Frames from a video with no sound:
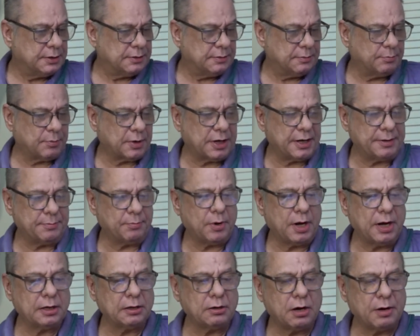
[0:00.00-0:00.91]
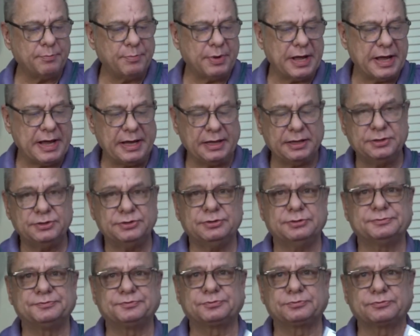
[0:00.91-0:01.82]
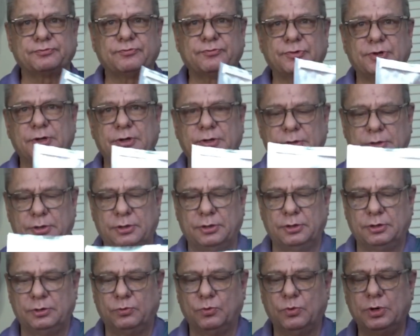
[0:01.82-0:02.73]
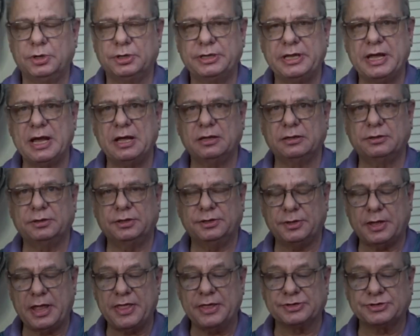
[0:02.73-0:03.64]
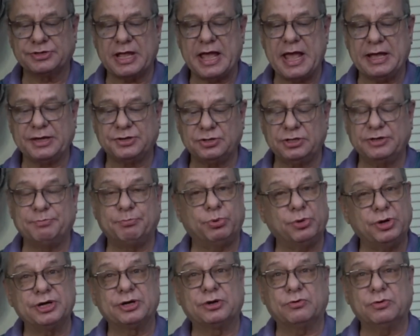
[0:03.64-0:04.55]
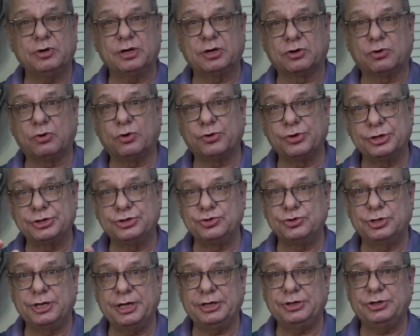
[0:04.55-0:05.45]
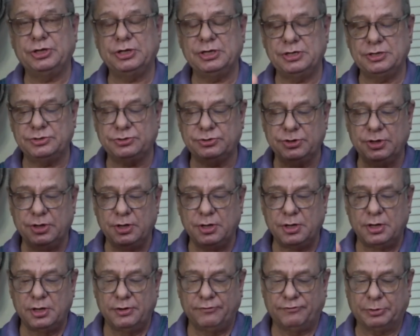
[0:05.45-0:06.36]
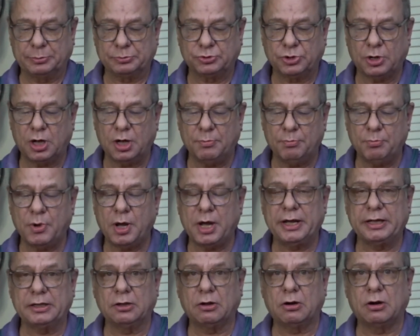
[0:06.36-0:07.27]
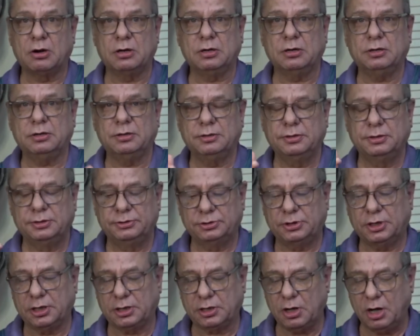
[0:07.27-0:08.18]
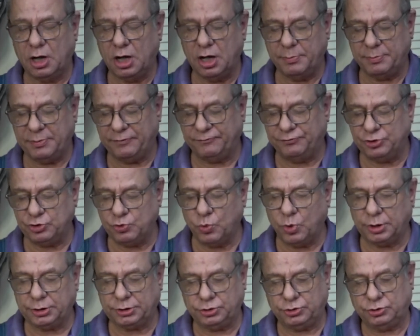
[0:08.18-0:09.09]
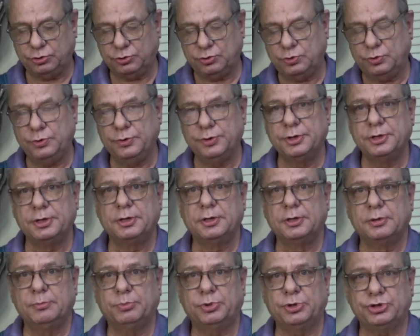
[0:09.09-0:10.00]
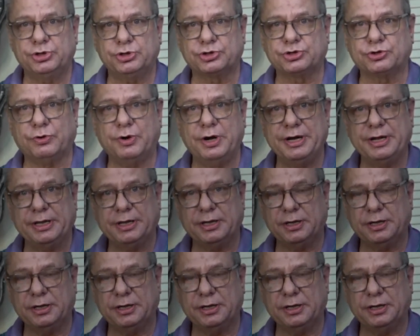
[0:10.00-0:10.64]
My Mylar bags, 1 gallon. It's actually pretty critical that you get these from topmylar.com if you want to put your tray